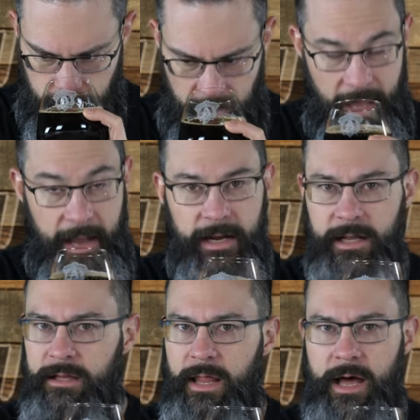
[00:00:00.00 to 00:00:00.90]
Yeah,
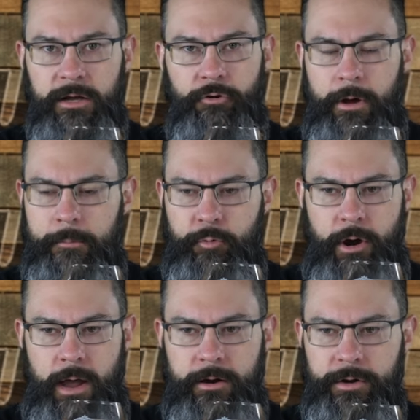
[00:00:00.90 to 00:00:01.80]
getting a lot of graham
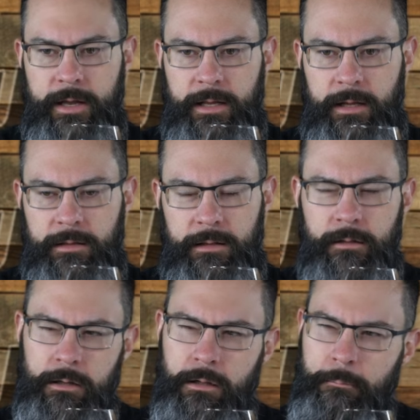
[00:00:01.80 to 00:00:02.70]
cracker, getting a
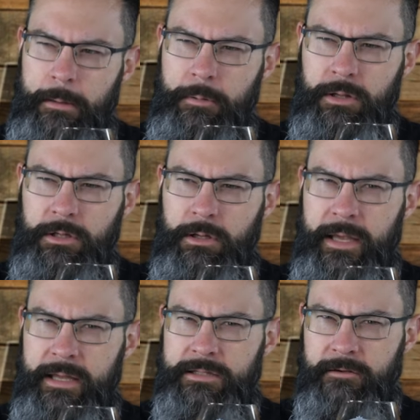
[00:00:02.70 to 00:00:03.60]
maybe a little
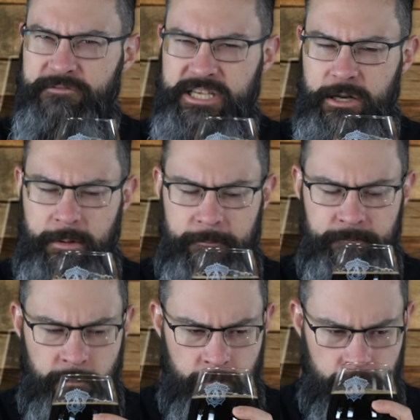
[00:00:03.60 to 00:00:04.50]
hint of cinnamon.